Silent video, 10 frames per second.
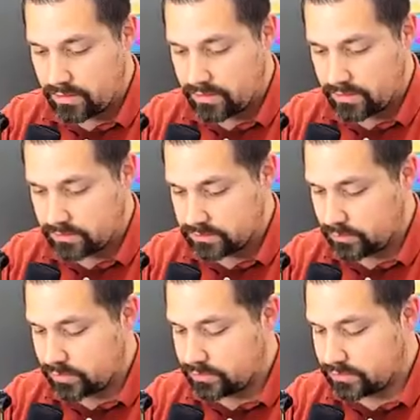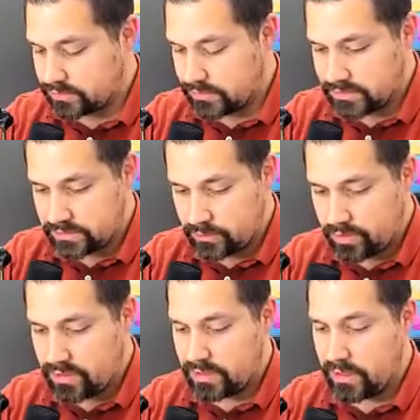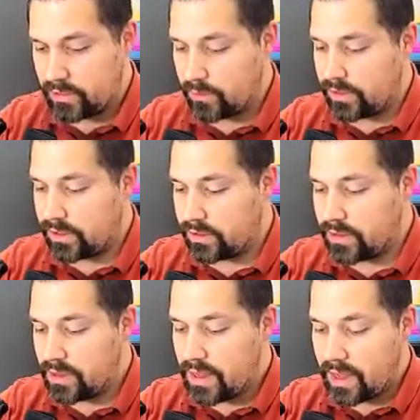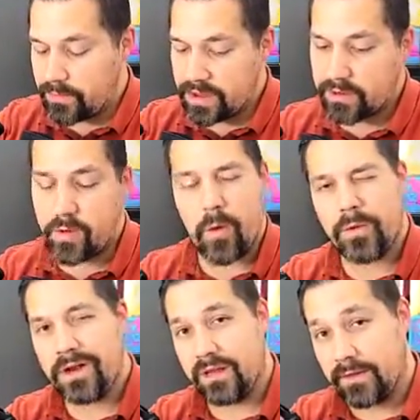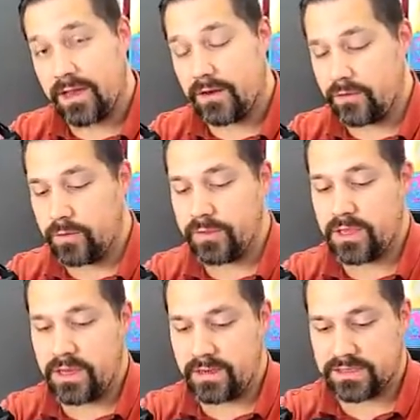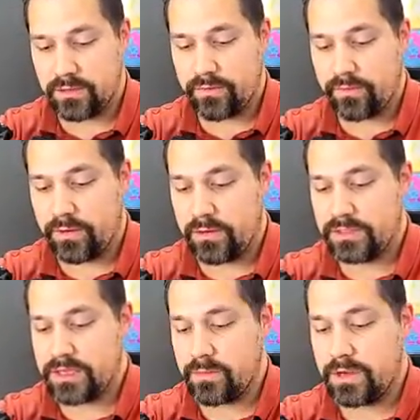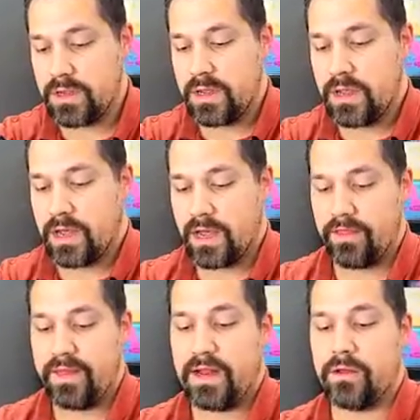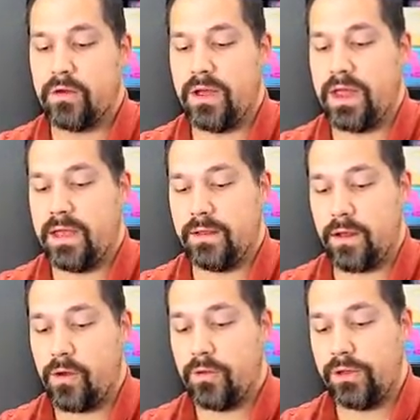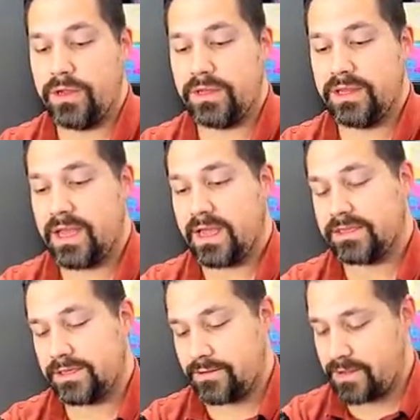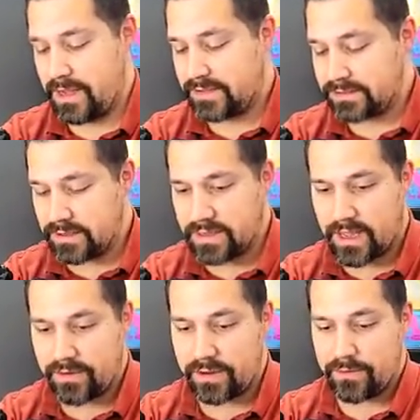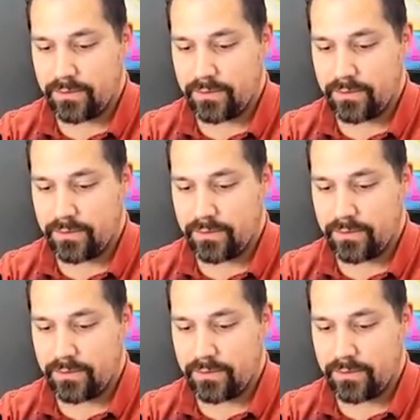I think there's a Moltres. So let's see what we get in the other one here. I'm not going to open it if I get a duplicate, because I do have a few of these coming. Uh, then I'll go ahead. Oh, look at that! Okay, it snuck out